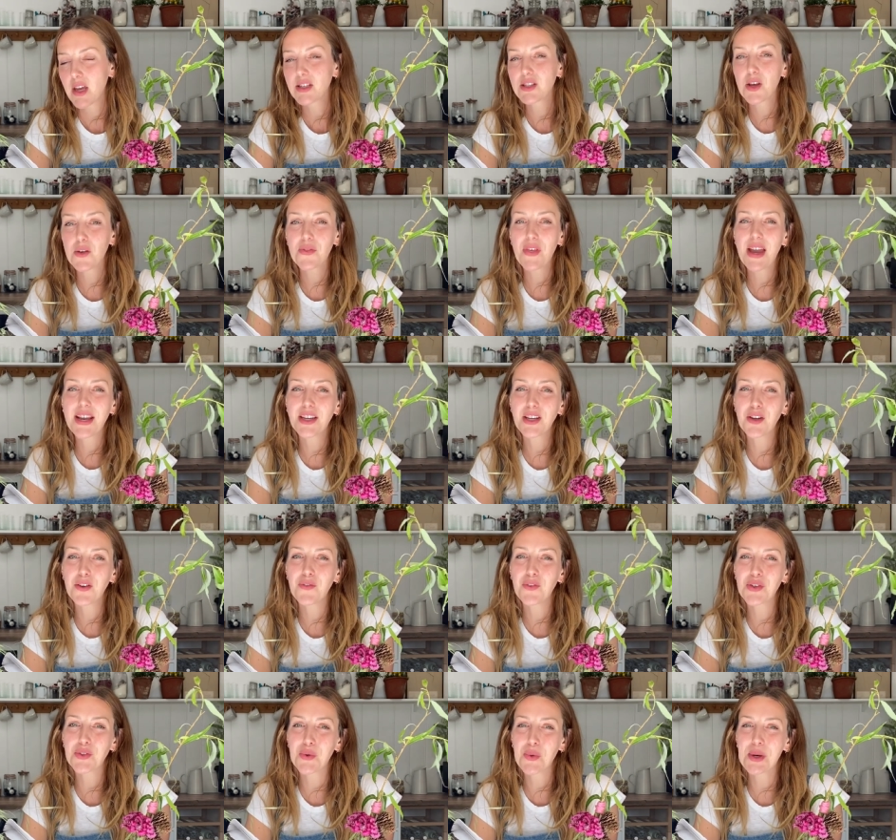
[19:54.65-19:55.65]
so thank
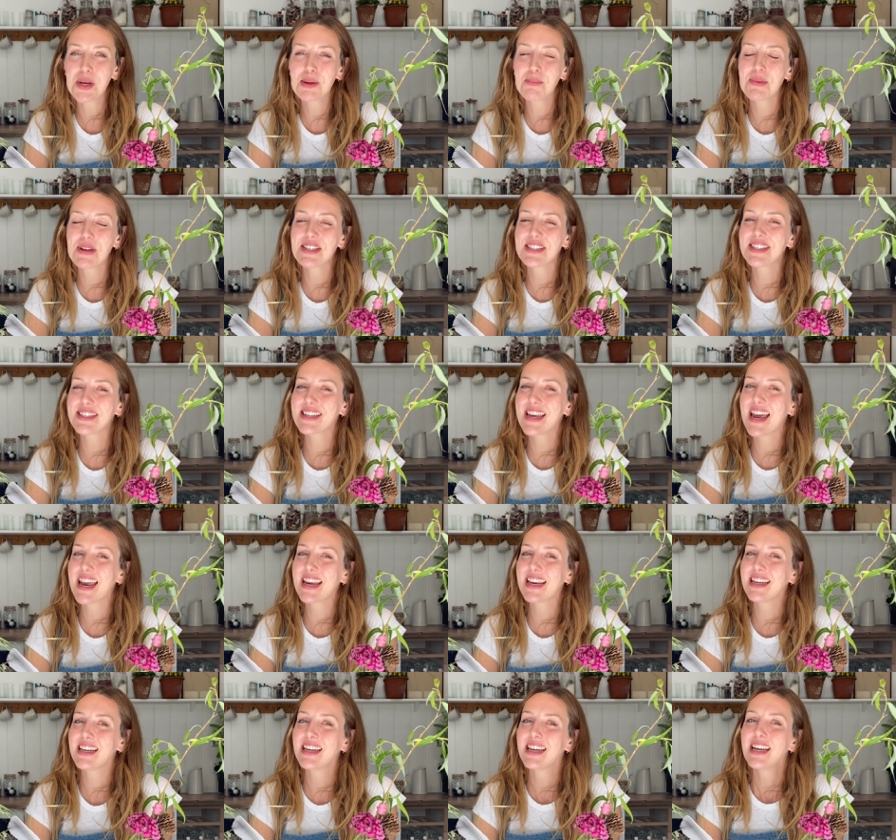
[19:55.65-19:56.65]
you for joining me
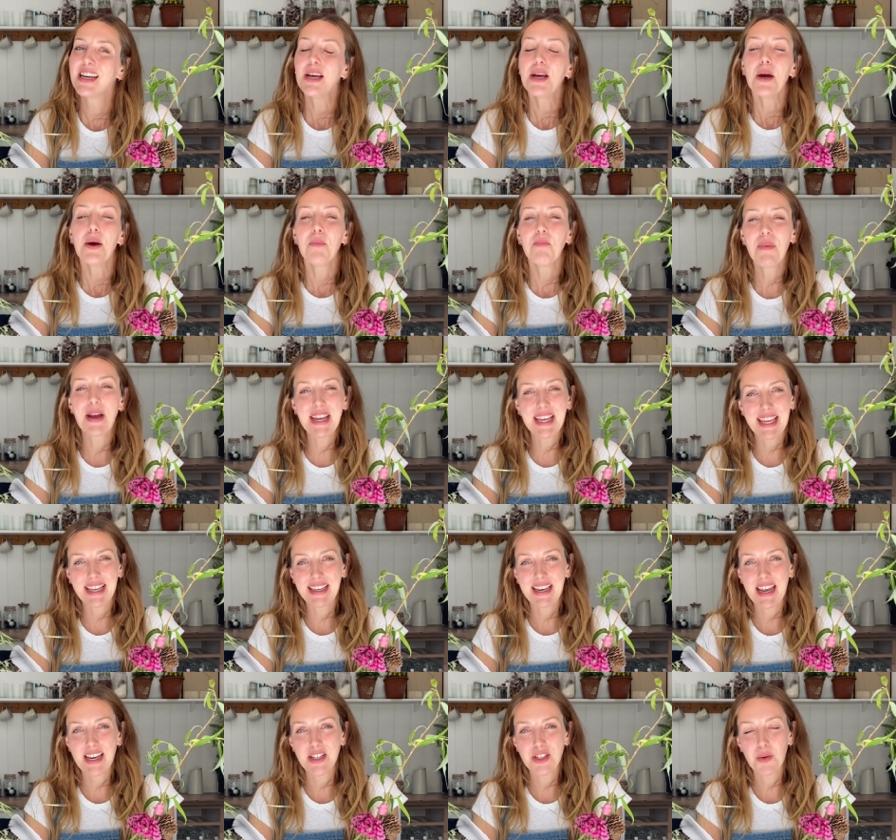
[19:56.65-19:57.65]
today
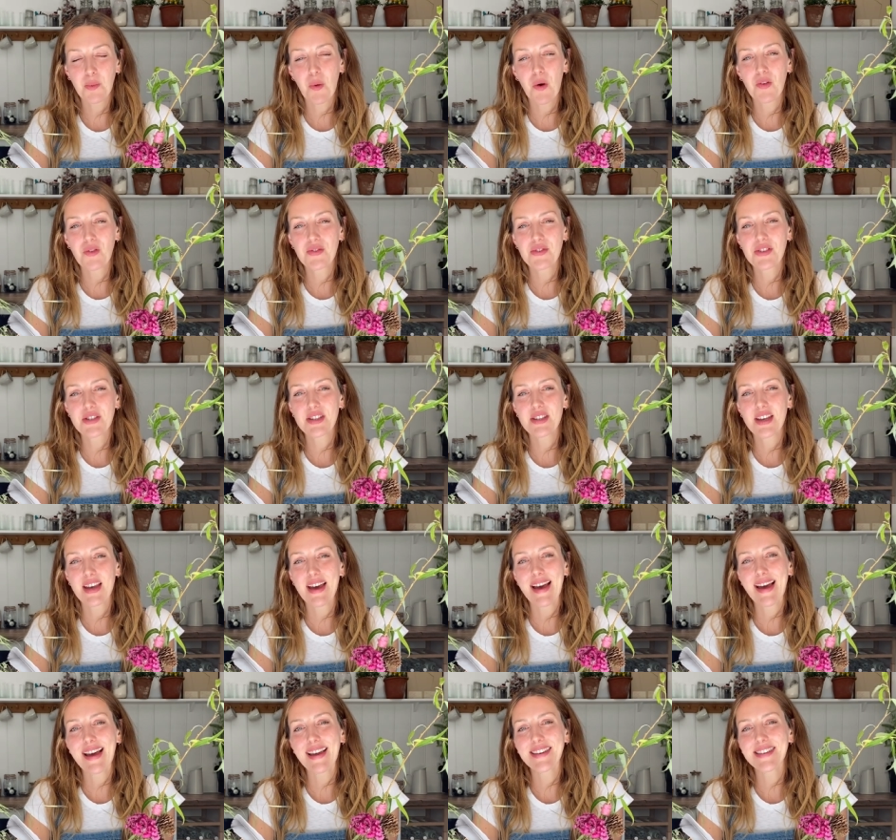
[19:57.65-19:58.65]
making nature wands
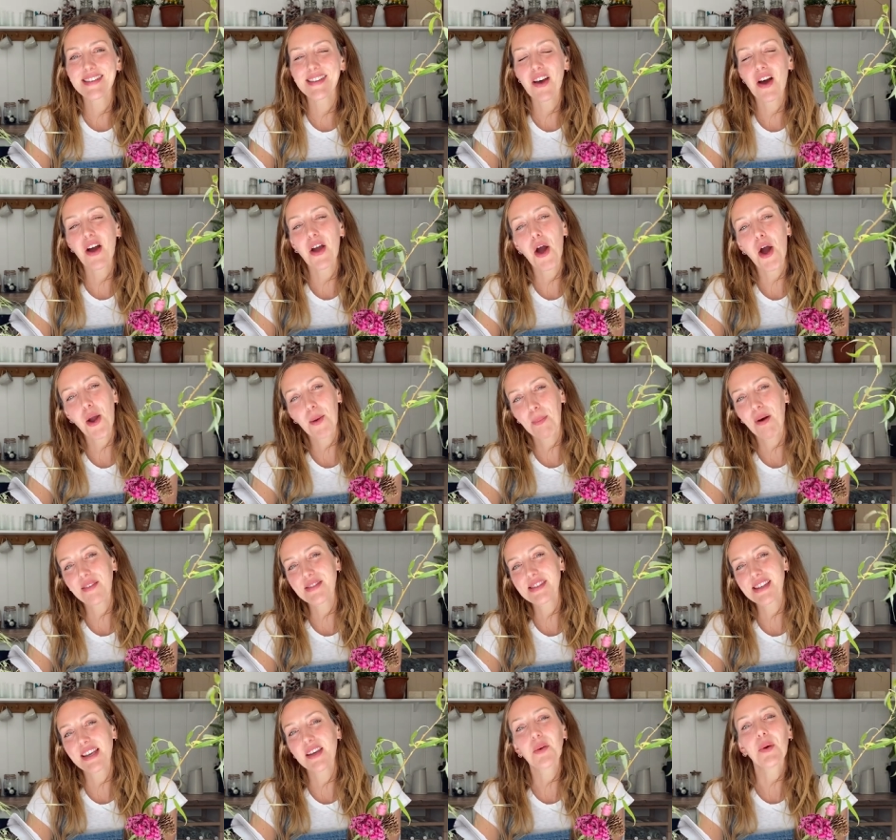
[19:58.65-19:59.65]
and i hope i'll
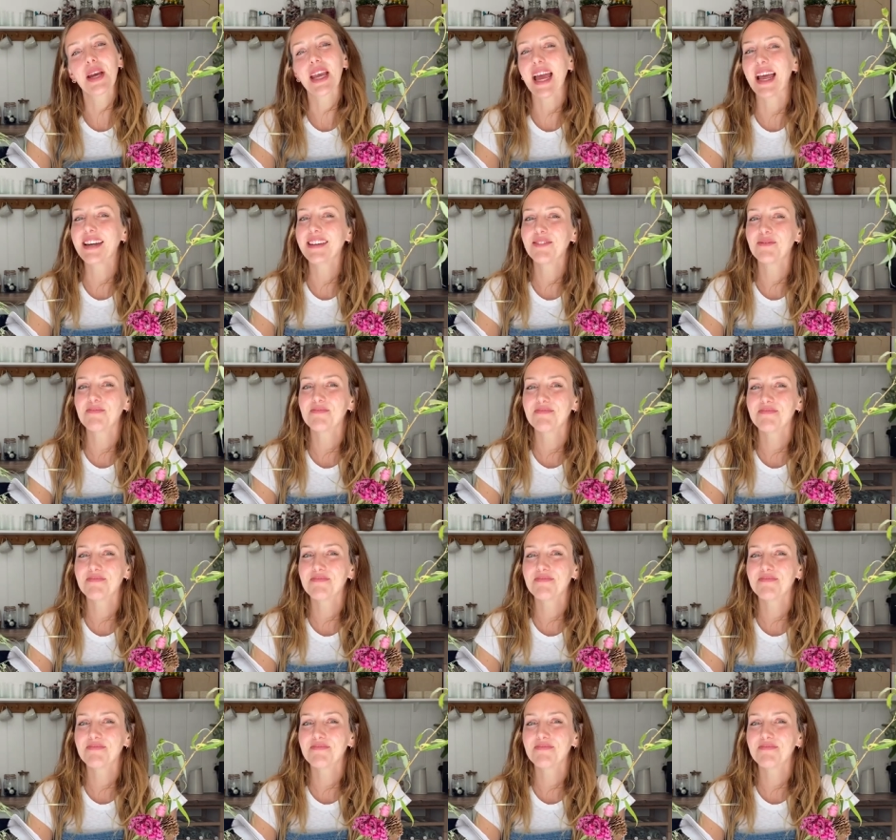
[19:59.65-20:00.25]
see you again